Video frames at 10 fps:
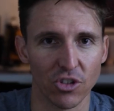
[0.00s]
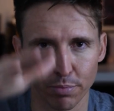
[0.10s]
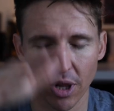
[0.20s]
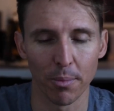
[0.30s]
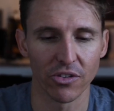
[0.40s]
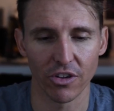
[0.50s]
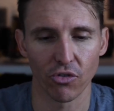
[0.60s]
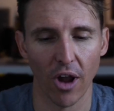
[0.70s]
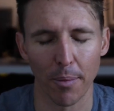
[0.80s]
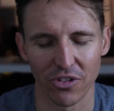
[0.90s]
it just plummets, it
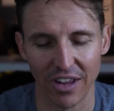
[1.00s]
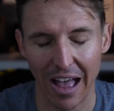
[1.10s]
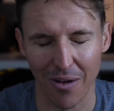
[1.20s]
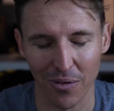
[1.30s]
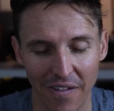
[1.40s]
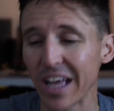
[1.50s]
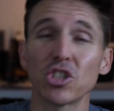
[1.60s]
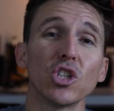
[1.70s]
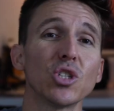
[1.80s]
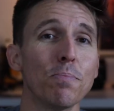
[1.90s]
drops down.
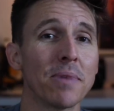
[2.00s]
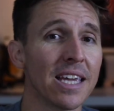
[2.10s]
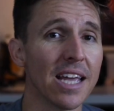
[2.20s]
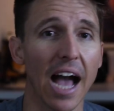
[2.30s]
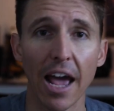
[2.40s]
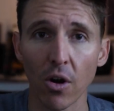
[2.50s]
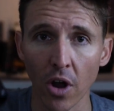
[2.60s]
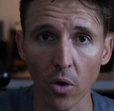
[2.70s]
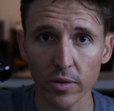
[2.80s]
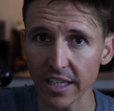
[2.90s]
That's just me, I don't
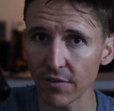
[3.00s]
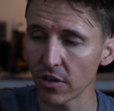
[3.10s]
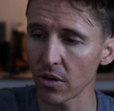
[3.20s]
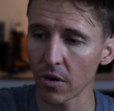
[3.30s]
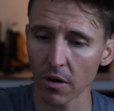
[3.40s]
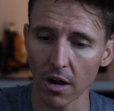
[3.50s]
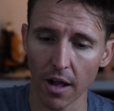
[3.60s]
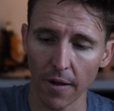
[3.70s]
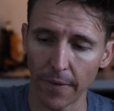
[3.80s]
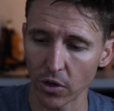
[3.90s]
know. Leave your,
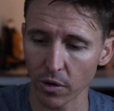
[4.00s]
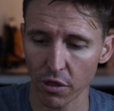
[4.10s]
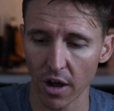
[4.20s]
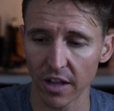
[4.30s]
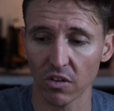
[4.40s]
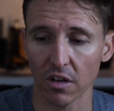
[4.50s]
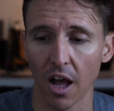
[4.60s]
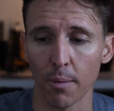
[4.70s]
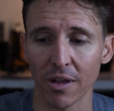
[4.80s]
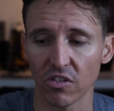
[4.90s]
uh, your thoughts and
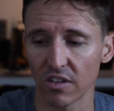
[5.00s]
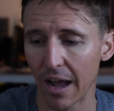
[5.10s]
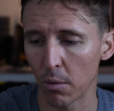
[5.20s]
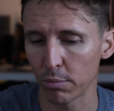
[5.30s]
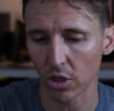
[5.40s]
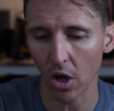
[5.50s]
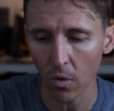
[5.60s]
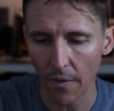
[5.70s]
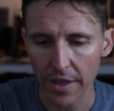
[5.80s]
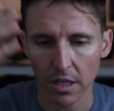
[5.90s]
comments down
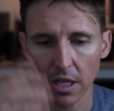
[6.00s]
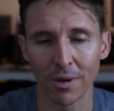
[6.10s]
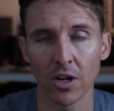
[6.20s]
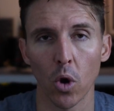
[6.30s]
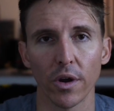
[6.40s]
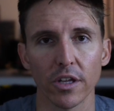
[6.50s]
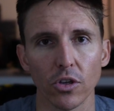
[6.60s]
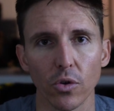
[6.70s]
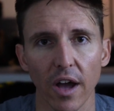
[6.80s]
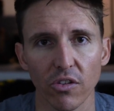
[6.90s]
below. Let me know what
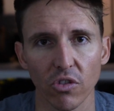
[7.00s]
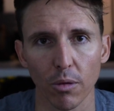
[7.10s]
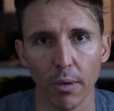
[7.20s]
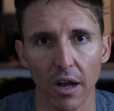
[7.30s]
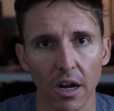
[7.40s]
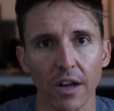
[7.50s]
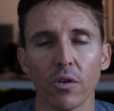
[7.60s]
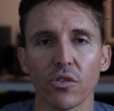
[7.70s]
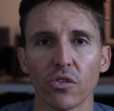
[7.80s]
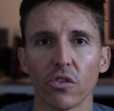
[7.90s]
you guys think about it. I
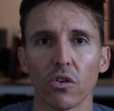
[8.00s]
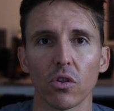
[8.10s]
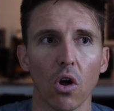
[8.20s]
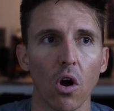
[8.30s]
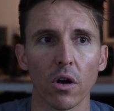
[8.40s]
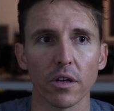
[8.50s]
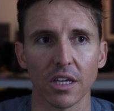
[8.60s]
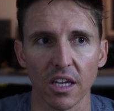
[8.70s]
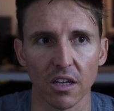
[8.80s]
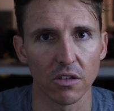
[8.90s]
know this is a long,
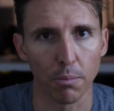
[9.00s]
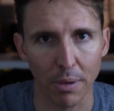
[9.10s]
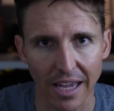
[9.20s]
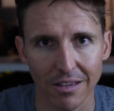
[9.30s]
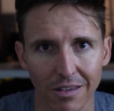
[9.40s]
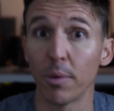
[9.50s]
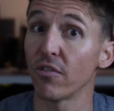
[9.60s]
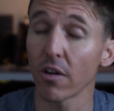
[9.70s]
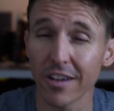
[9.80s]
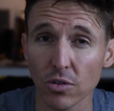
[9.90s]
heated debate, but
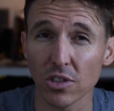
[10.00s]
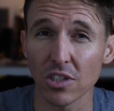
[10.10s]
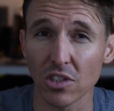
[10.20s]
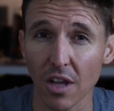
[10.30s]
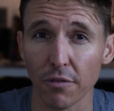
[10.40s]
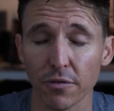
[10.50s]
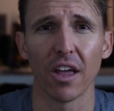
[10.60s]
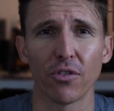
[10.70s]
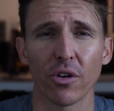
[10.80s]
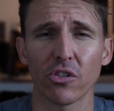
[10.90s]
very interesting stuff.
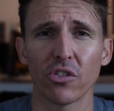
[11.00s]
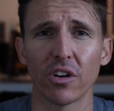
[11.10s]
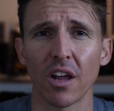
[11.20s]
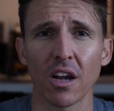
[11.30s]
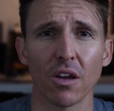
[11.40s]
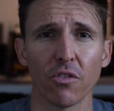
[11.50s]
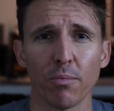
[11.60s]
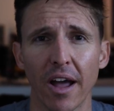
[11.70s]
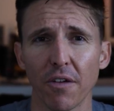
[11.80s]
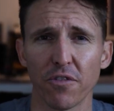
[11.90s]
If you're interested in any of
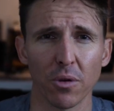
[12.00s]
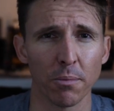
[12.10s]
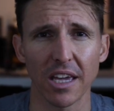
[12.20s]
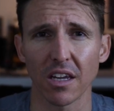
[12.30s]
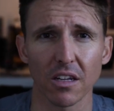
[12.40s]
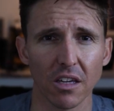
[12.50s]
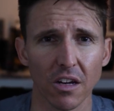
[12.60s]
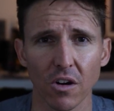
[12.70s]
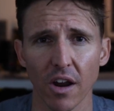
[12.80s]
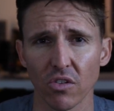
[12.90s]
my filmmaking
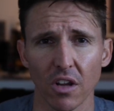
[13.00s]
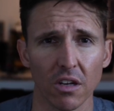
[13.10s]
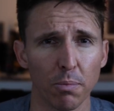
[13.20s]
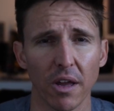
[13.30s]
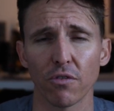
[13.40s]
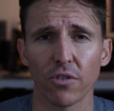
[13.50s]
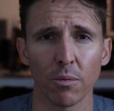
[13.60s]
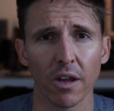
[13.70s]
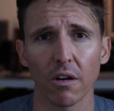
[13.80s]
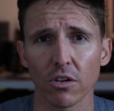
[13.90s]
gear as an independent
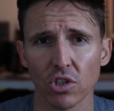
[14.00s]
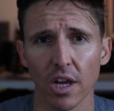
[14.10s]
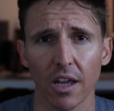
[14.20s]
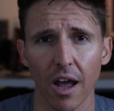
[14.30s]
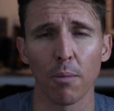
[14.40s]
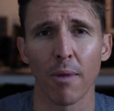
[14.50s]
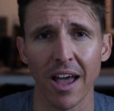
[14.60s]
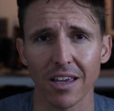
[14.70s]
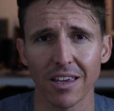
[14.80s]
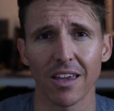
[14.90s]
filmmaker, check out
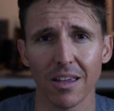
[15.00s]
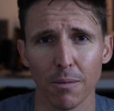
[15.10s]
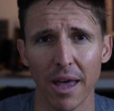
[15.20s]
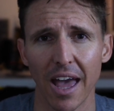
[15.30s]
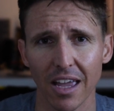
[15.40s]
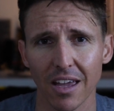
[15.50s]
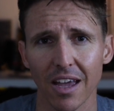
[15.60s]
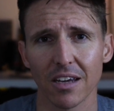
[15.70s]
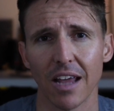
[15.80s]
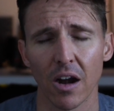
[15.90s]
my kit bag
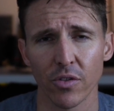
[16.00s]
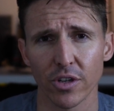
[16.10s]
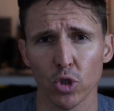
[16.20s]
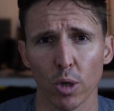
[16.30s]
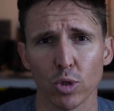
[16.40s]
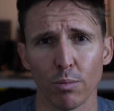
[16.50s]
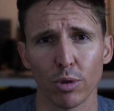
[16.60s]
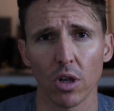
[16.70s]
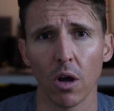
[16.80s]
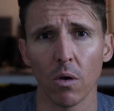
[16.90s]
down in the description
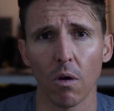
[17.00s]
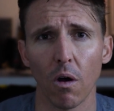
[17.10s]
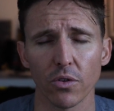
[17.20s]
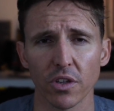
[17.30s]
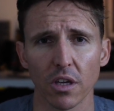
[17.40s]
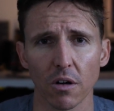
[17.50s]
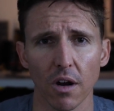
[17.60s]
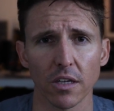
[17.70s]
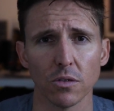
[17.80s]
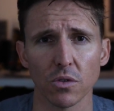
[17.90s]
below. All the gear
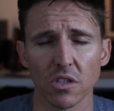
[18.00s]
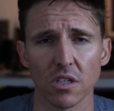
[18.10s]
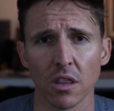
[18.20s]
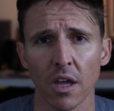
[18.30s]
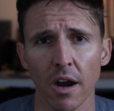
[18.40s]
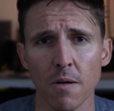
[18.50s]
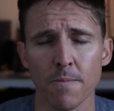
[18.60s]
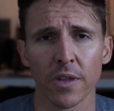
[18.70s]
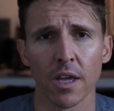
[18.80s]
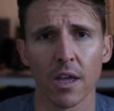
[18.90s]
I use is in there.
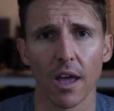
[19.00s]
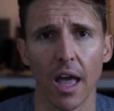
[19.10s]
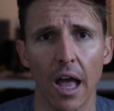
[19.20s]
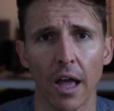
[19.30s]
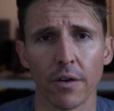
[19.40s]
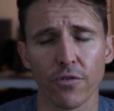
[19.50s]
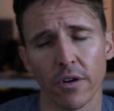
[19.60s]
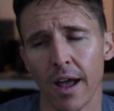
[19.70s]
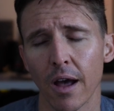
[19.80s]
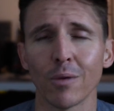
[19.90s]
And for
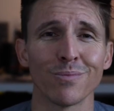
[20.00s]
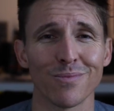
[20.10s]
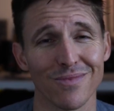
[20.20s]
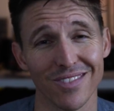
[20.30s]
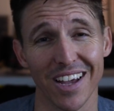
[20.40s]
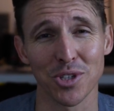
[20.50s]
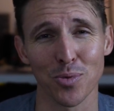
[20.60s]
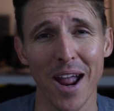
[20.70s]
now, that's a